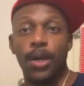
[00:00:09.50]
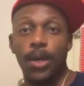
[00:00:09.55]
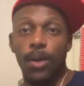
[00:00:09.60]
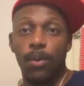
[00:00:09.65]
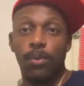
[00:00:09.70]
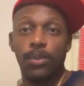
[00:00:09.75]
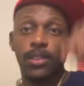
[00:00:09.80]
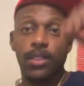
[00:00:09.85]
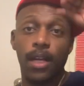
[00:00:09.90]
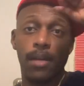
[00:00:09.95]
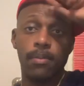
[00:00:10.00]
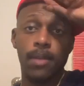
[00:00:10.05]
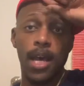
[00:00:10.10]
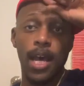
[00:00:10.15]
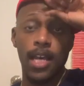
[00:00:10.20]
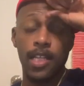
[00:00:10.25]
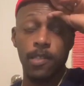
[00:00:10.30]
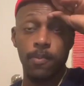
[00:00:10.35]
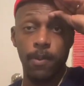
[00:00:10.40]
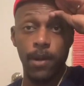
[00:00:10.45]
What's up,
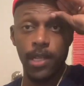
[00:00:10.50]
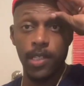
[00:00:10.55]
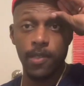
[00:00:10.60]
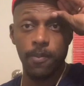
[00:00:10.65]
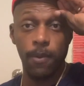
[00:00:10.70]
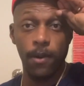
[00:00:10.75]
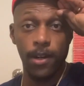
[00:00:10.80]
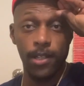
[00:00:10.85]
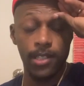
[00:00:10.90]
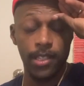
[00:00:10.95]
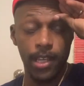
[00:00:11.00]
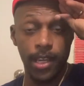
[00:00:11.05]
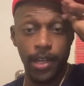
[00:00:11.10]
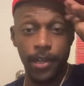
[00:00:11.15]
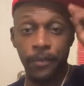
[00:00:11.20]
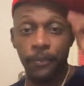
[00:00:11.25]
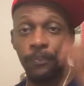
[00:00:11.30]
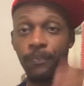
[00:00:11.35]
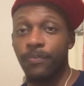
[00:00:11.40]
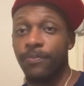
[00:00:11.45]
guys? Prince Sports here.
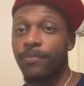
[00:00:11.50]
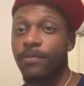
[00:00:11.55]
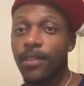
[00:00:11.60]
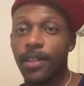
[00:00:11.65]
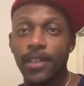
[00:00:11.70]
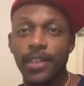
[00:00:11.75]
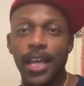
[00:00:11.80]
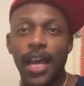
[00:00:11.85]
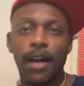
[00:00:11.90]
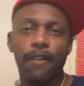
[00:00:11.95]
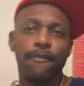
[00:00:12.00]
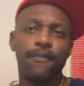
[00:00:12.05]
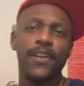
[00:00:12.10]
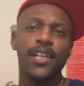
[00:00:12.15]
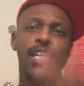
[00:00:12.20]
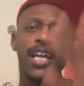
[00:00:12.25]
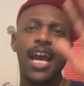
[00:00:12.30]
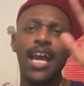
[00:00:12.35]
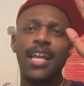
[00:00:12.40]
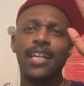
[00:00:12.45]
Now, for a
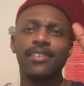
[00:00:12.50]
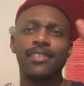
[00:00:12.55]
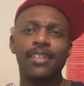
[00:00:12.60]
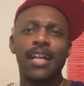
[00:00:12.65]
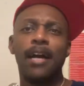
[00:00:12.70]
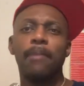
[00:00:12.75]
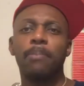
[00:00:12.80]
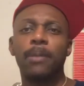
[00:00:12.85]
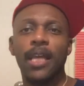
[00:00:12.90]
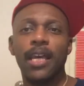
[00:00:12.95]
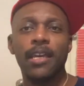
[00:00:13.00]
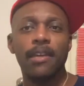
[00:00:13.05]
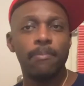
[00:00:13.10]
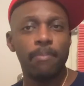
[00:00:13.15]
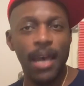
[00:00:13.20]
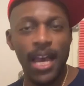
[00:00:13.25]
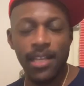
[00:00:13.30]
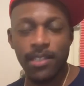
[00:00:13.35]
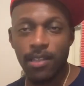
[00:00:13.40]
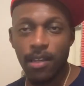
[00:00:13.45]
guy that's not playing
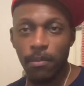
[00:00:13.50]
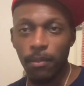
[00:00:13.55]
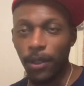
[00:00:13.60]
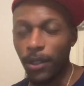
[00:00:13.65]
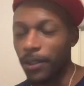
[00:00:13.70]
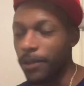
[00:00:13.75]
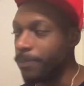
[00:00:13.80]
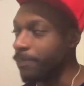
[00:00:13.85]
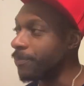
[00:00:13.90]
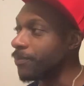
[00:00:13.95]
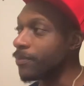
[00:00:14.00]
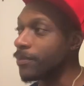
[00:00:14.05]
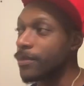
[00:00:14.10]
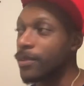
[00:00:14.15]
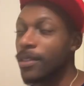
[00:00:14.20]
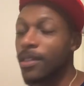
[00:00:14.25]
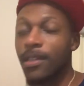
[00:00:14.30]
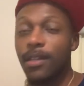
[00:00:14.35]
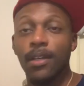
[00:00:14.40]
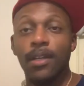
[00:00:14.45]
basketball,
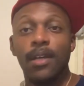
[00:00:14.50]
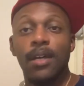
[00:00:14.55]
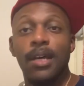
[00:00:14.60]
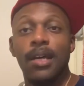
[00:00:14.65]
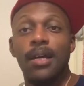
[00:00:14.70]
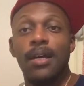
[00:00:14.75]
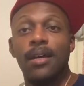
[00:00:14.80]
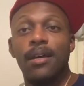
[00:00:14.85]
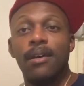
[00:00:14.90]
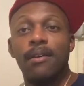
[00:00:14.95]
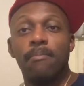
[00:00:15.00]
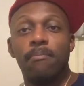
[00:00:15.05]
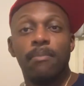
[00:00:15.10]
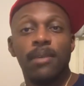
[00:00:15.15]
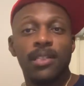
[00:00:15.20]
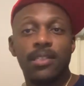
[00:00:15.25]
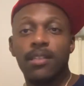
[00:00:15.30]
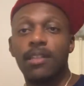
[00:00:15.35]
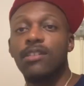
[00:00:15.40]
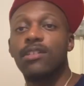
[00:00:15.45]

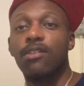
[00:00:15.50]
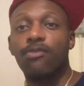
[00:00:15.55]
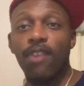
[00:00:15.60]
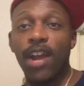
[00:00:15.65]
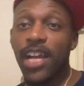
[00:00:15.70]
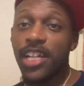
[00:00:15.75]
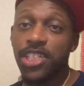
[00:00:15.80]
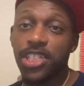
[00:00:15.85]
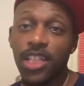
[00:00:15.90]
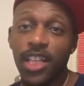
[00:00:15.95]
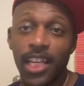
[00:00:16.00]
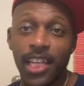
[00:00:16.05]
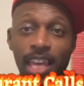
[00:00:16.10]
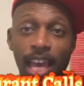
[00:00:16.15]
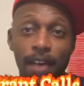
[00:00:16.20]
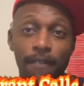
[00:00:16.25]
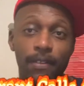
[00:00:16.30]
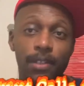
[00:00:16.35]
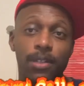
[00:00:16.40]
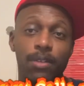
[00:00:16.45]
Mr. Durant, like
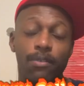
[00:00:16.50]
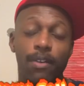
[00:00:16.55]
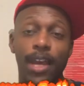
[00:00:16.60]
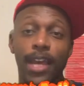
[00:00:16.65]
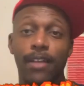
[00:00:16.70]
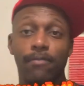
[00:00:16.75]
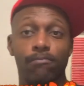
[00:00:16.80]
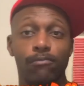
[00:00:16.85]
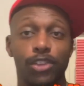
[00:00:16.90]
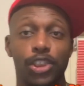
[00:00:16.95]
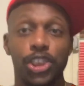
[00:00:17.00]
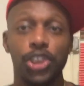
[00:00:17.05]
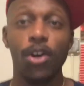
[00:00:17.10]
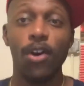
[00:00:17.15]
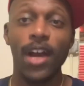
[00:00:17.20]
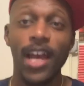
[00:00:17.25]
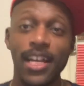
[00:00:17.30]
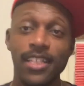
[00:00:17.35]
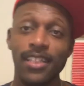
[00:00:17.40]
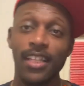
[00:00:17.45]
Kevin Durant, sure
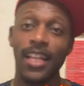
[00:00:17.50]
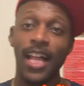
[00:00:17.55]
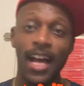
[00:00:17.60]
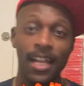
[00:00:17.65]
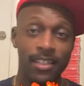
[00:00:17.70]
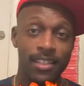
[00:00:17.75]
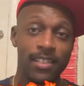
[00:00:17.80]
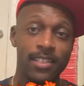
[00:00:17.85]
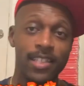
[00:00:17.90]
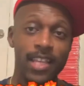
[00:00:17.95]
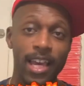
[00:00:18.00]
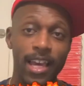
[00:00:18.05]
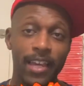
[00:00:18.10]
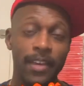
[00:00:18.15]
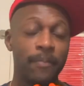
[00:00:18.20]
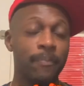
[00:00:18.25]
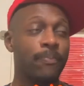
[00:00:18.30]
has a lot to say.